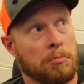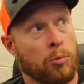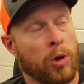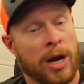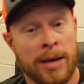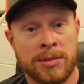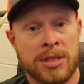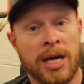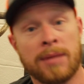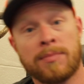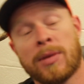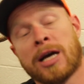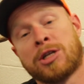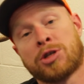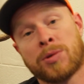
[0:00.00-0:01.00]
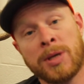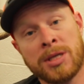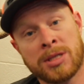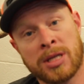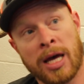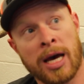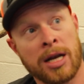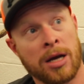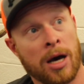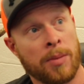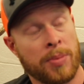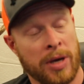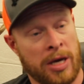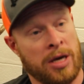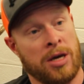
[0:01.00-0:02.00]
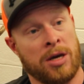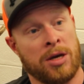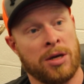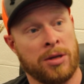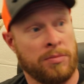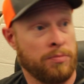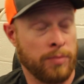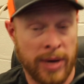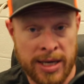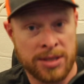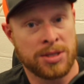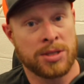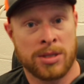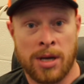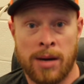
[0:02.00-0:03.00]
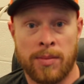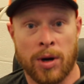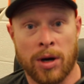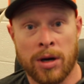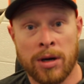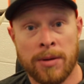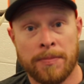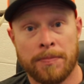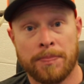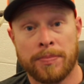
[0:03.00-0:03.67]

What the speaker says: when I'm setting my tree stand up in midsummer,